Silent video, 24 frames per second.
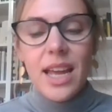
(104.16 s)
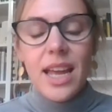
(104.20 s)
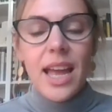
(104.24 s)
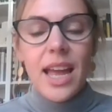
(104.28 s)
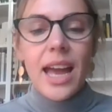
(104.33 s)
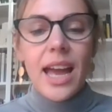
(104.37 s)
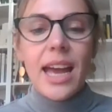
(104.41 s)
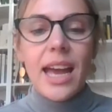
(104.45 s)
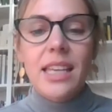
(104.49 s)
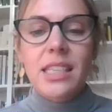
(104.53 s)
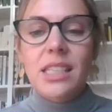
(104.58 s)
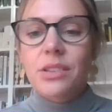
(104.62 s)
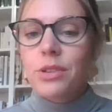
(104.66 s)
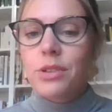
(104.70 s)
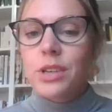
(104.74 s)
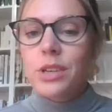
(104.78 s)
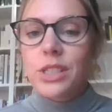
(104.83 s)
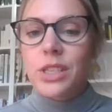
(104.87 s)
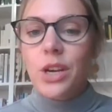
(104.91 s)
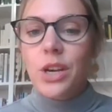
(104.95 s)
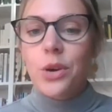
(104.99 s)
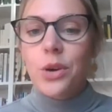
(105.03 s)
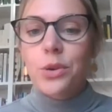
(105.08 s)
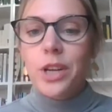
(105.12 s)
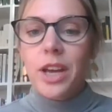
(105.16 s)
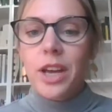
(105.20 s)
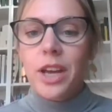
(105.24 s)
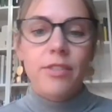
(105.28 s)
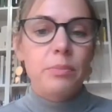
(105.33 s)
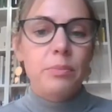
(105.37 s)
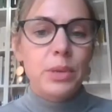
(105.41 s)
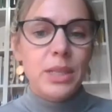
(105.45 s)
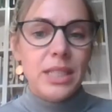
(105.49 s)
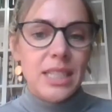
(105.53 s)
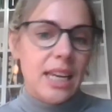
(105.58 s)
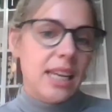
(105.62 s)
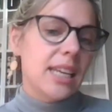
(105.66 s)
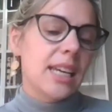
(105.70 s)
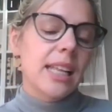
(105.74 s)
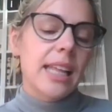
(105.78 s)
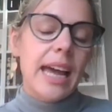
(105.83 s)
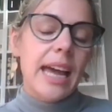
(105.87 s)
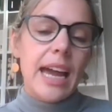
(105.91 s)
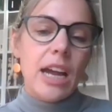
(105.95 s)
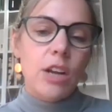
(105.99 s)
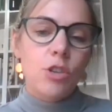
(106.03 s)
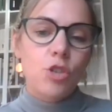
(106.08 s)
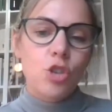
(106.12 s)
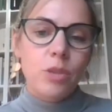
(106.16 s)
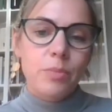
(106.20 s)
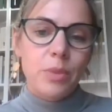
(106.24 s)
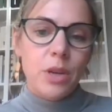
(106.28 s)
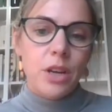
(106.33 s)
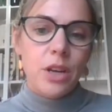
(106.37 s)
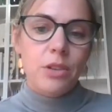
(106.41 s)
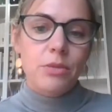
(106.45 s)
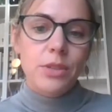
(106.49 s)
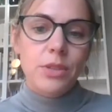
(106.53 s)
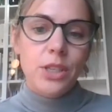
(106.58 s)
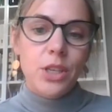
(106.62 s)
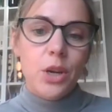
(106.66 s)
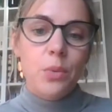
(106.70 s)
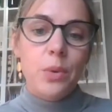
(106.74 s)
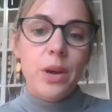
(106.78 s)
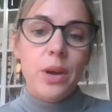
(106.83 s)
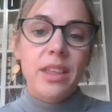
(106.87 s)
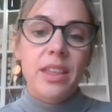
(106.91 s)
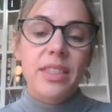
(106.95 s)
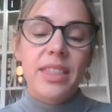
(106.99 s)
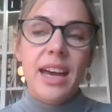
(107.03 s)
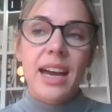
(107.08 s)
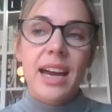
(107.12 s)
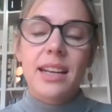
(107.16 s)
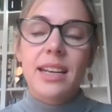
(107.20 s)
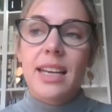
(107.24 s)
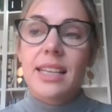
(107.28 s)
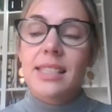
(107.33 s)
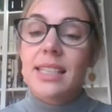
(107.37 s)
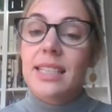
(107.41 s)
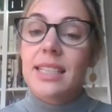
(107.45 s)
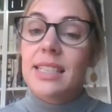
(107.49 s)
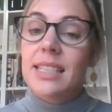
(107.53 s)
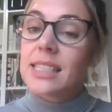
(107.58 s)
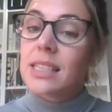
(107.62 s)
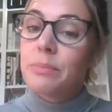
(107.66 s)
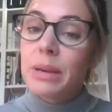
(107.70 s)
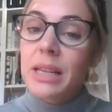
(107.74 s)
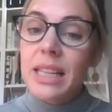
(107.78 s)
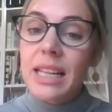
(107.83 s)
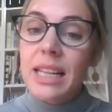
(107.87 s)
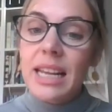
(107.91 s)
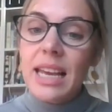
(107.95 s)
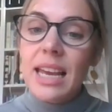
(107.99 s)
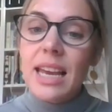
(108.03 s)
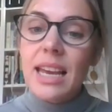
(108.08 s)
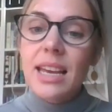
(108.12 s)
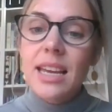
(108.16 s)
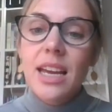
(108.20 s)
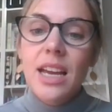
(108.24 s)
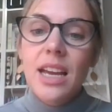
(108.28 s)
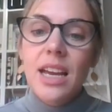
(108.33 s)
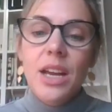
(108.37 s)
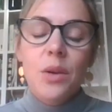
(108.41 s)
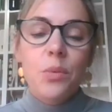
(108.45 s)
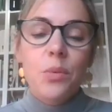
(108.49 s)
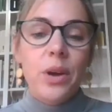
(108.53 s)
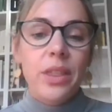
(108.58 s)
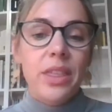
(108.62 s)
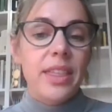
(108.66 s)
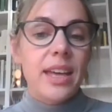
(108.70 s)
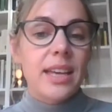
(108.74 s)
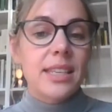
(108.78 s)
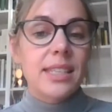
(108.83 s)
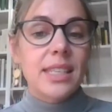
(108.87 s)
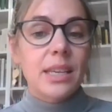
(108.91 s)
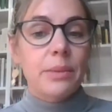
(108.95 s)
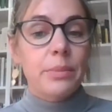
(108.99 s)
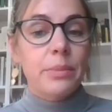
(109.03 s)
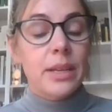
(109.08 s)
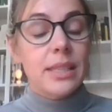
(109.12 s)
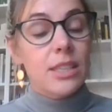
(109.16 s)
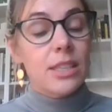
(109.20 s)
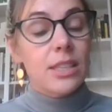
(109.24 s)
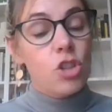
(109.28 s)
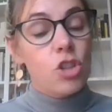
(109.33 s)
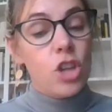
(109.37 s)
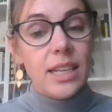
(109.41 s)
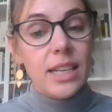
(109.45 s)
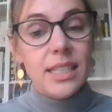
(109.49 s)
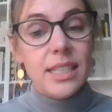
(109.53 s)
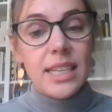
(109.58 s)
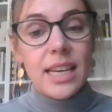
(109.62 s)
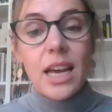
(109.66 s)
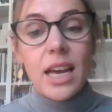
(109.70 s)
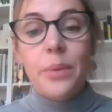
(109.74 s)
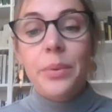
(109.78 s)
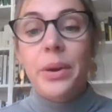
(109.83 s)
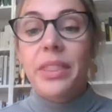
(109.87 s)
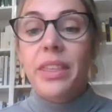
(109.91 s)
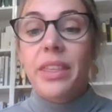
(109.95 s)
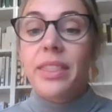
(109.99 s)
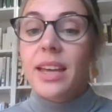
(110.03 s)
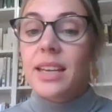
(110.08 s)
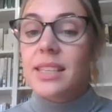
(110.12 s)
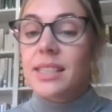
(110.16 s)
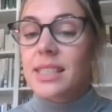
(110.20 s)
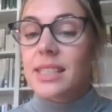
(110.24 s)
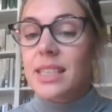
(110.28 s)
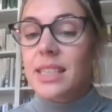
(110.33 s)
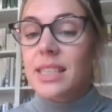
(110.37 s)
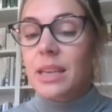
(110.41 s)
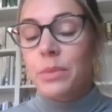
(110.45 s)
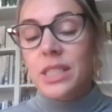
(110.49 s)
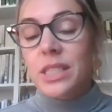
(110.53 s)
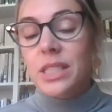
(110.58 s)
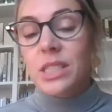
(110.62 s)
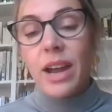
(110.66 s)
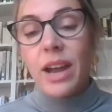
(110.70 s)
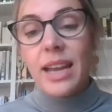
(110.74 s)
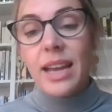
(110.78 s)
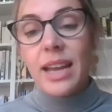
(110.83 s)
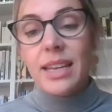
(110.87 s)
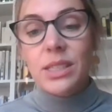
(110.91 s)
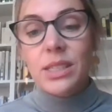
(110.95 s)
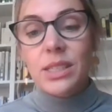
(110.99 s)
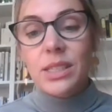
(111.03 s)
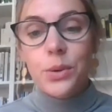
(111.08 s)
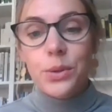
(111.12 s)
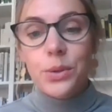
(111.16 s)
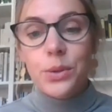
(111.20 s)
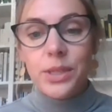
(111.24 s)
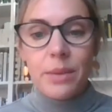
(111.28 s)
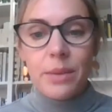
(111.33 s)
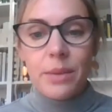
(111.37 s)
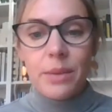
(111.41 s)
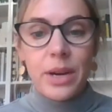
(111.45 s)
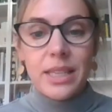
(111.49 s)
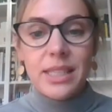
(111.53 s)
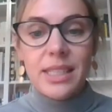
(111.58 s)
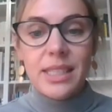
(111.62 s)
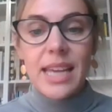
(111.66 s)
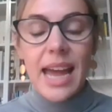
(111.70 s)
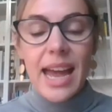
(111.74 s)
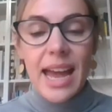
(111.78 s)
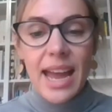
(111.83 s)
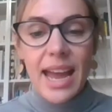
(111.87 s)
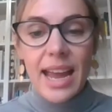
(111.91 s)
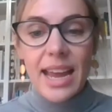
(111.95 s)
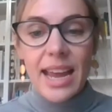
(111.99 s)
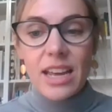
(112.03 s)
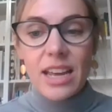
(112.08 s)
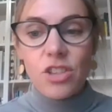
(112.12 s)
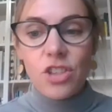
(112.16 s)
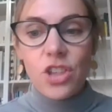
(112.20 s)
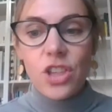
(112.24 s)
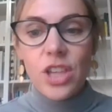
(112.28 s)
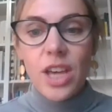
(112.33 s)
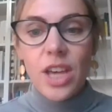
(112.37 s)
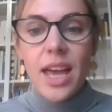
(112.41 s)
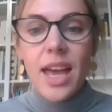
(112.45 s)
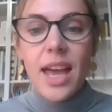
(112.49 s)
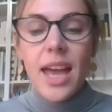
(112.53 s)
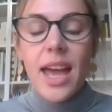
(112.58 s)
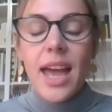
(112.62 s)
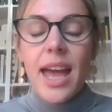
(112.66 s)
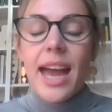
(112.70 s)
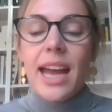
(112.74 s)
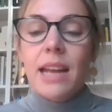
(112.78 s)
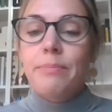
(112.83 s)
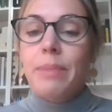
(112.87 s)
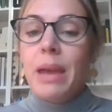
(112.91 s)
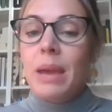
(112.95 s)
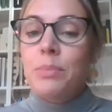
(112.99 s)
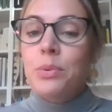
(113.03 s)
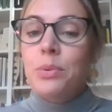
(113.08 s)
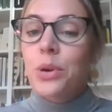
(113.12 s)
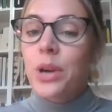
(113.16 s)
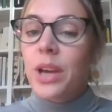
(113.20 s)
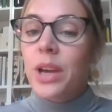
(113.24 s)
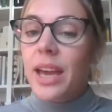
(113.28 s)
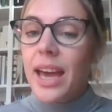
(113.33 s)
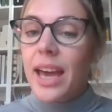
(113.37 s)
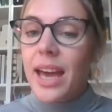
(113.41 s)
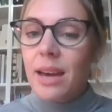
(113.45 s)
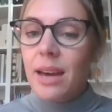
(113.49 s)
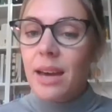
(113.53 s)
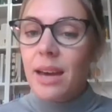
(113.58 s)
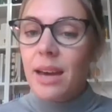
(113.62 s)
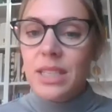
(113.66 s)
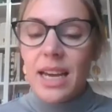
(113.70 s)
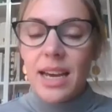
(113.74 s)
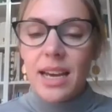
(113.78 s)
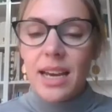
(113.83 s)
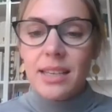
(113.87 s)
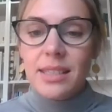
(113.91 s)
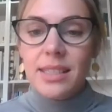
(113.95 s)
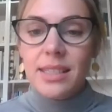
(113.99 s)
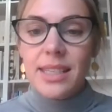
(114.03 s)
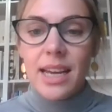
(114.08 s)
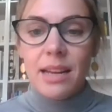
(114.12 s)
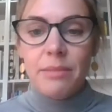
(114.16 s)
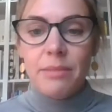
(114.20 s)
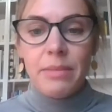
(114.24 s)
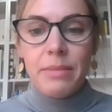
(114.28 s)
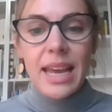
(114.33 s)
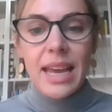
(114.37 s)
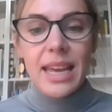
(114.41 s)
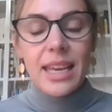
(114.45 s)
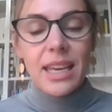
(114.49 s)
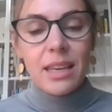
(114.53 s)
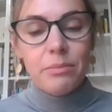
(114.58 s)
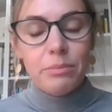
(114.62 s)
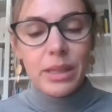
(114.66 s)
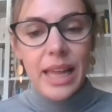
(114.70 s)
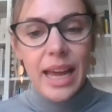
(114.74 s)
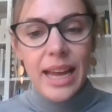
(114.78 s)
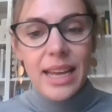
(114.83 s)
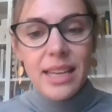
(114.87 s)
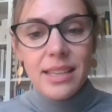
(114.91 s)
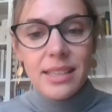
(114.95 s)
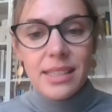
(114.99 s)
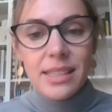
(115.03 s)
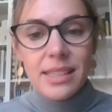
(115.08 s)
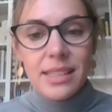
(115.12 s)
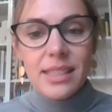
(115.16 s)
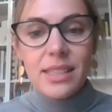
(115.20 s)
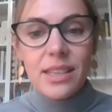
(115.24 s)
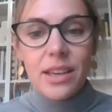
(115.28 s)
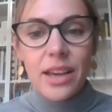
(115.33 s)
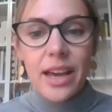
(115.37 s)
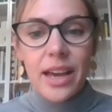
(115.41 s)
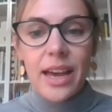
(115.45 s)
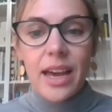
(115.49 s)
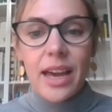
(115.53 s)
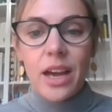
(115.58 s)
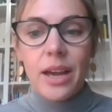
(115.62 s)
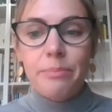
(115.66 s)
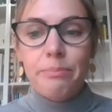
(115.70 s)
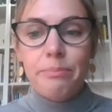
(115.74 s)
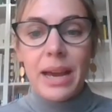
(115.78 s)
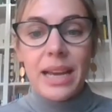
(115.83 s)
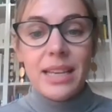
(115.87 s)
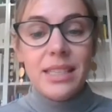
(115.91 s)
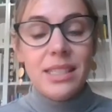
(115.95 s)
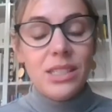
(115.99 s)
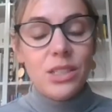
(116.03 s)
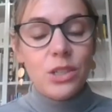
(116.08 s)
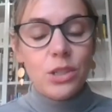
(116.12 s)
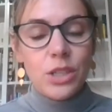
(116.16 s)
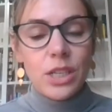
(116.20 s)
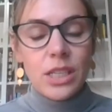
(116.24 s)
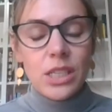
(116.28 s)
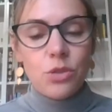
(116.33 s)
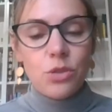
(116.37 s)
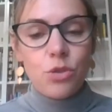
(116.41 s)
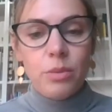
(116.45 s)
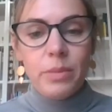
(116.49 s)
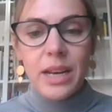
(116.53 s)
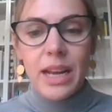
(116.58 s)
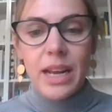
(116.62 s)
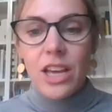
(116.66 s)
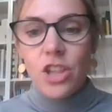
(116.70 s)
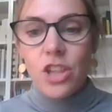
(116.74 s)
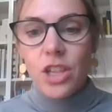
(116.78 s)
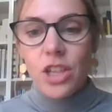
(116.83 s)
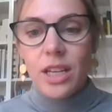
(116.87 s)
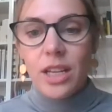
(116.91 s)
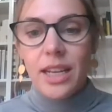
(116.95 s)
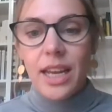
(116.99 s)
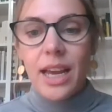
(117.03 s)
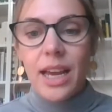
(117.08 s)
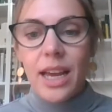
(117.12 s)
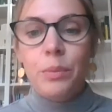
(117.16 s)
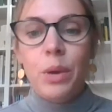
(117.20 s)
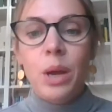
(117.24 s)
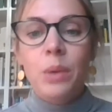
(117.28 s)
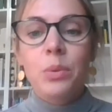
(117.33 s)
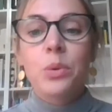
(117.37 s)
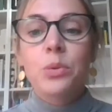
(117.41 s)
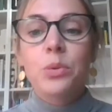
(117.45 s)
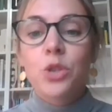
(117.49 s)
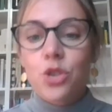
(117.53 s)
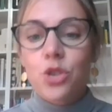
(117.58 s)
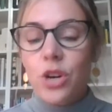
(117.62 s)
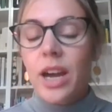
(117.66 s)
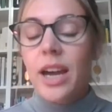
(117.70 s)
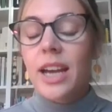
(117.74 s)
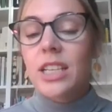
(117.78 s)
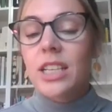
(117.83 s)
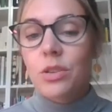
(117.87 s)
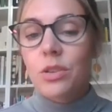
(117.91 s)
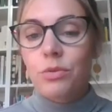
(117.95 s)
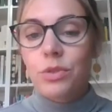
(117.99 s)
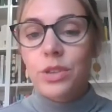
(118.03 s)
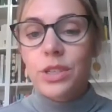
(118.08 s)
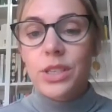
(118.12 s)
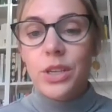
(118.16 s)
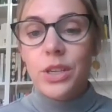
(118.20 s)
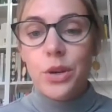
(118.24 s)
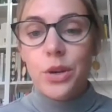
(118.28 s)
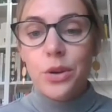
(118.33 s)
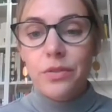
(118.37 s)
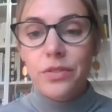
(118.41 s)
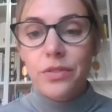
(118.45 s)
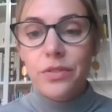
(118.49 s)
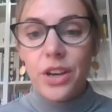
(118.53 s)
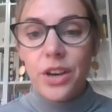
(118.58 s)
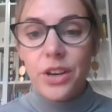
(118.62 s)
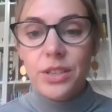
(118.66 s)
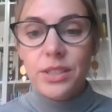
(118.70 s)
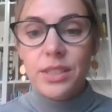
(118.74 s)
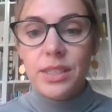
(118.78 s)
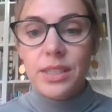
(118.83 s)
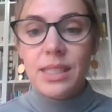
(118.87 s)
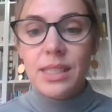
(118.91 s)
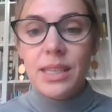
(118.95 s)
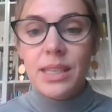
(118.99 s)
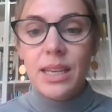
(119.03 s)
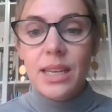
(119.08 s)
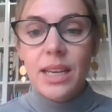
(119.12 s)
as a result of a particular attribute. So whether that is a disability, whether that's someone's gender, whether that's someone's race or someone's age. And people can come to us and make complaints based on discrimination, and we will try to resolve those.